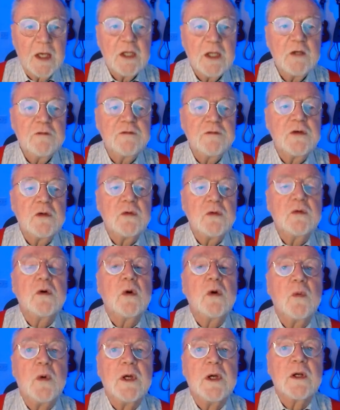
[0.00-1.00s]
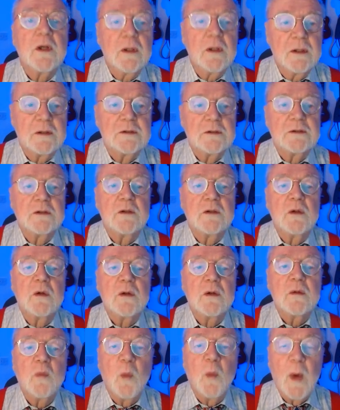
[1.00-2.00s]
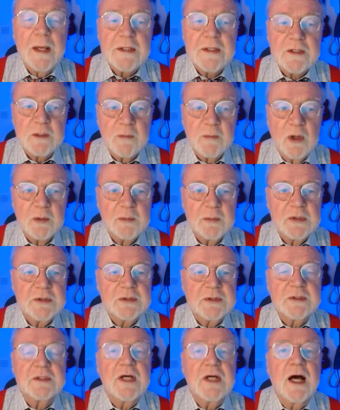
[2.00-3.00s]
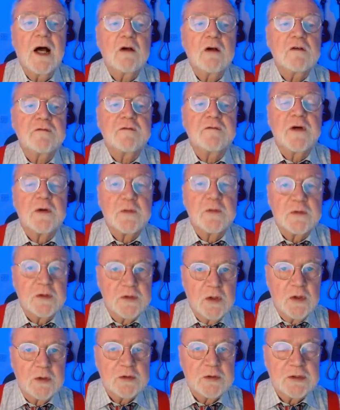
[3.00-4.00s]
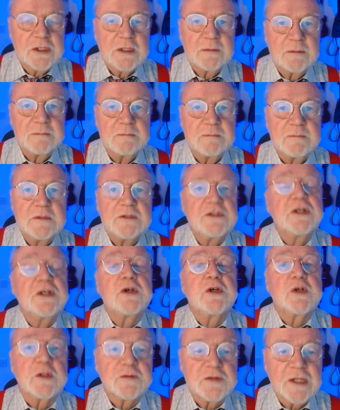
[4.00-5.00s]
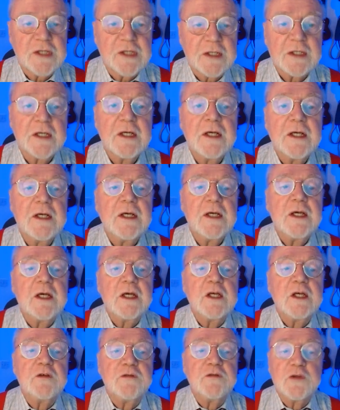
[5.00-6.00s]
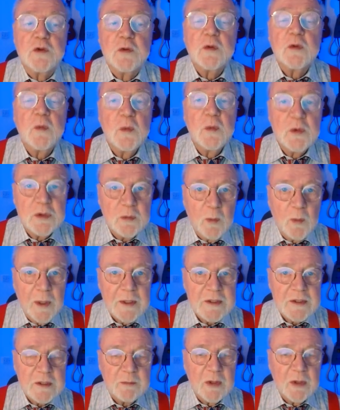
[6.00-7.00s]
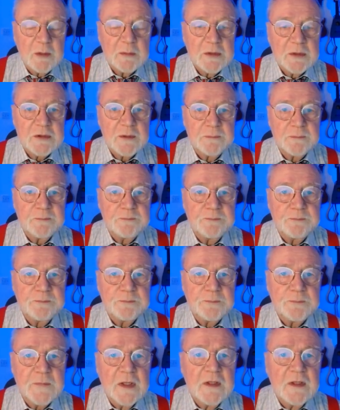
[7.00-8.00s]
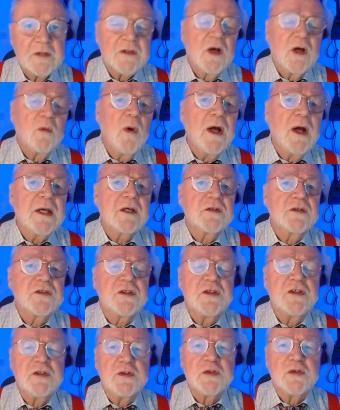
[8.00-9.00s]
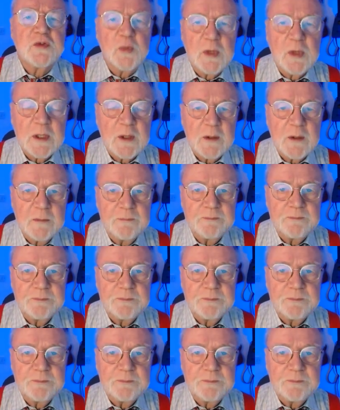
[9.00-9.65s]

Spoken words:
if you will wait a moment, I'll phone the doctor. She could have said, if you would wait a moment. Now, why can she use will?